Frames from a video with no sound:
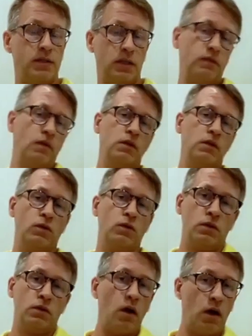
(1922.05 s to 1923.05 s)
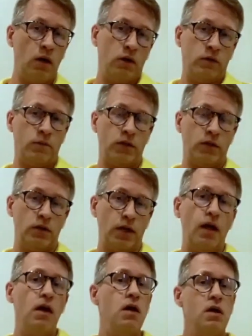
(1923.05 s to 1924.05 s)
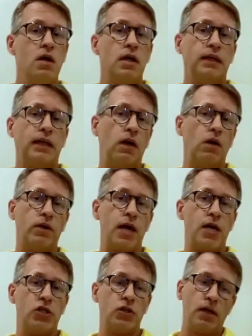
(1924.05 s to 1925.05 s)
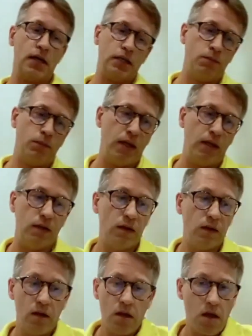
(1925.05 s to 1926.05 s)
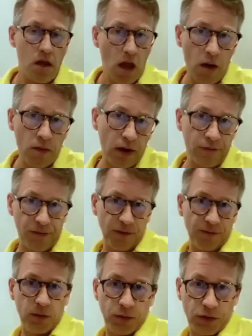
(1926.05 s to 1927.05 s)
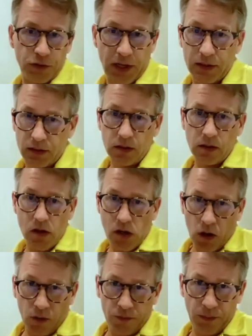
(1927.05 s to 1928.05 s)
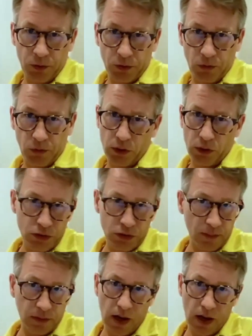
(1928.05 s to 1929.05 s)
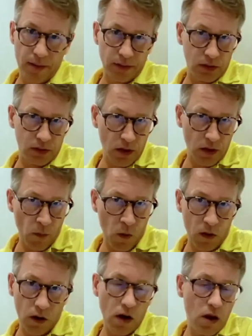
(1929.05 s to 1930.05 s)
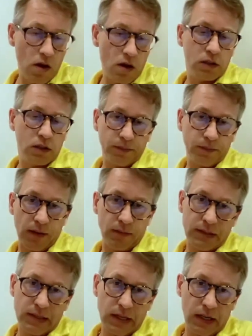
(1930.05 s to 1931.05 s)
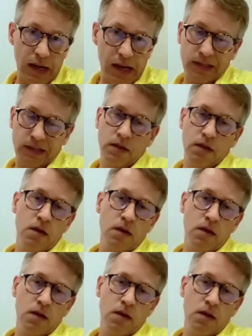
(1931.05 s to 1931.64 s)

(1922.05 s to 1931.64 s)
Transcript: that we talked a lot about today. That allocation has been around 50% of the portfolio, sometimes more, sometimes less.